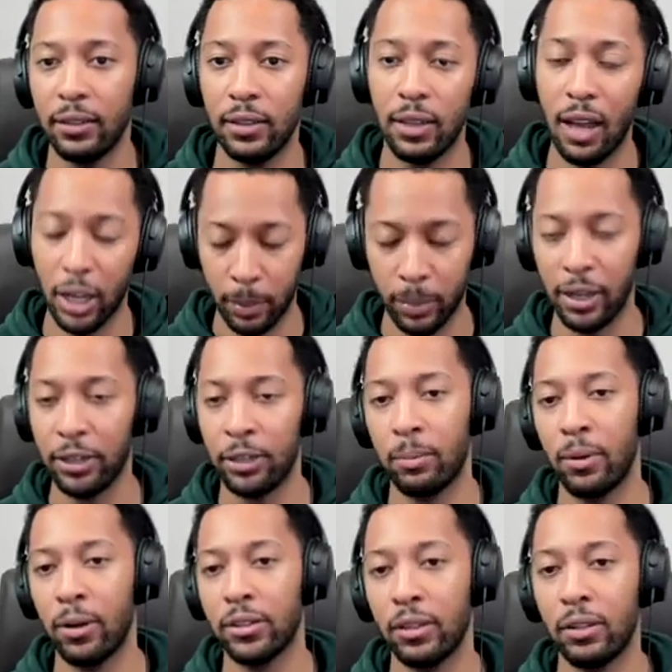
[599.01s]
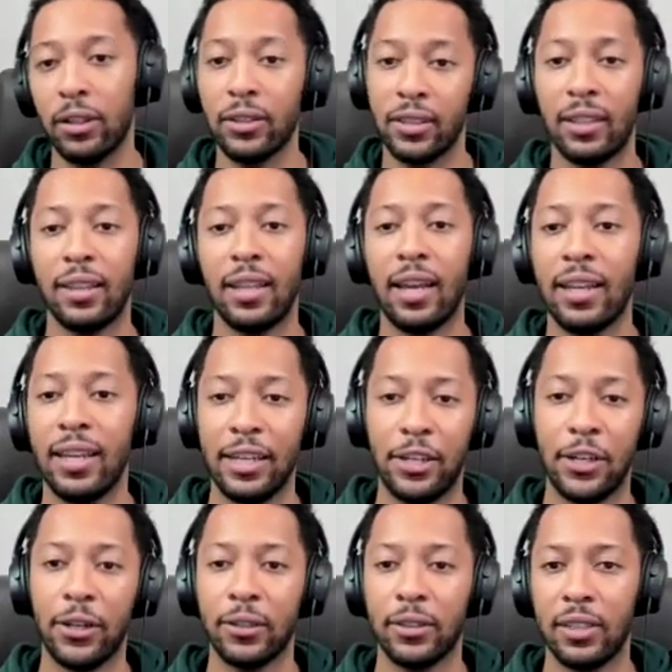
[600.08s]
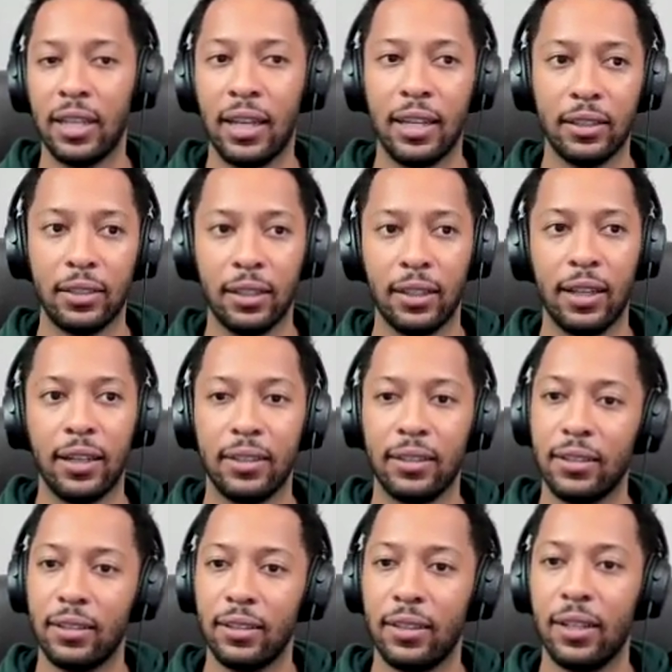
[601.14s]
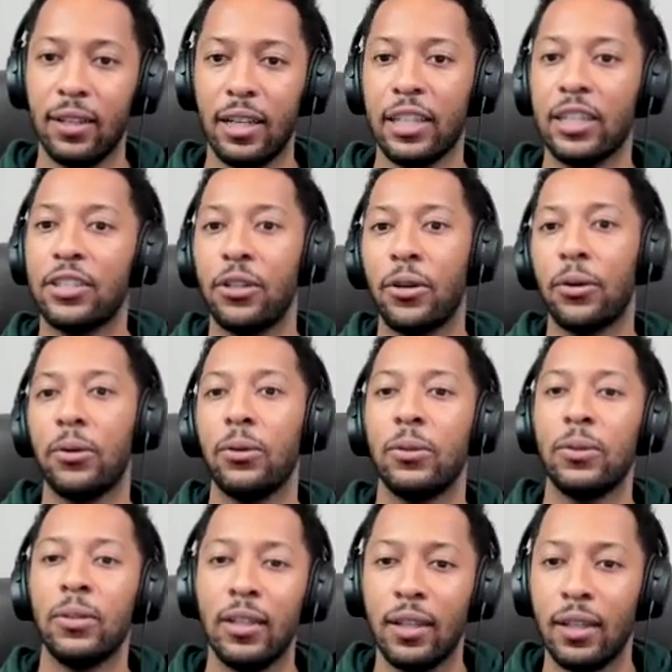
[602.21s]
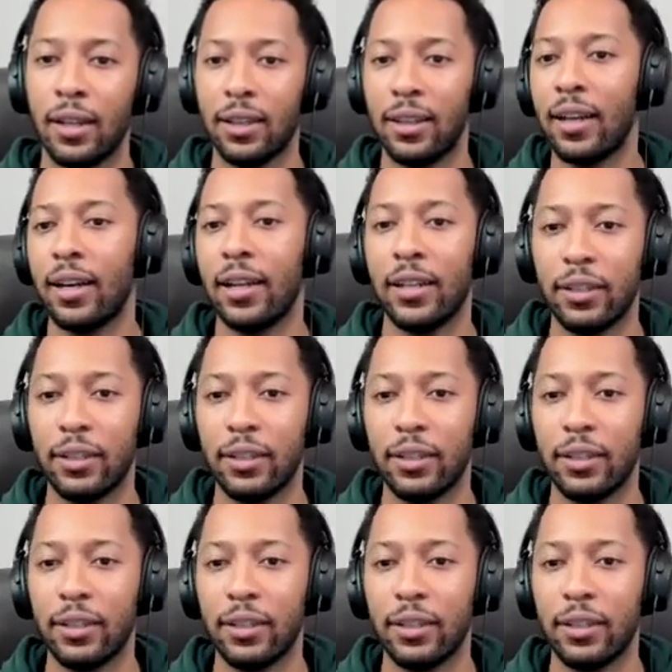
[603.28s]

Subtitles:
documentation person looks at that and turns that into like external client